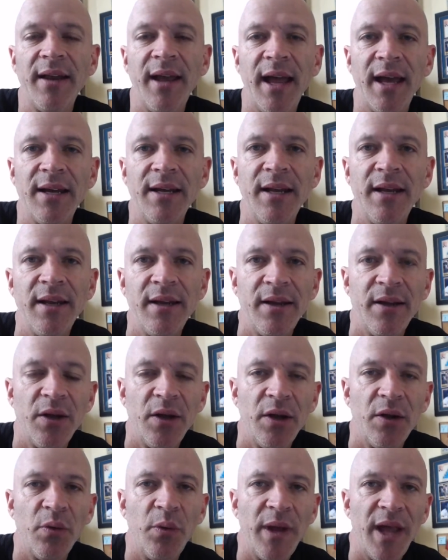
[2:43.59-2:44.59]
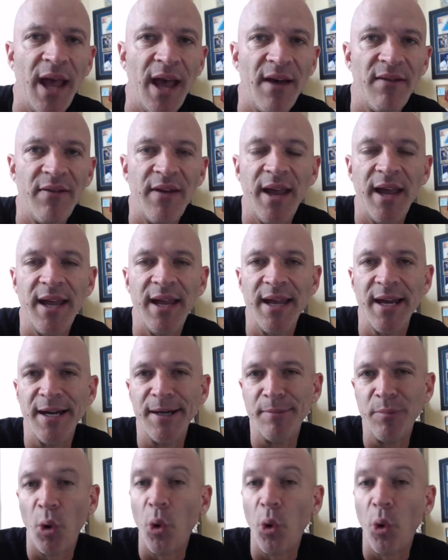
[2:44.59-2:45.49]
And we have a um,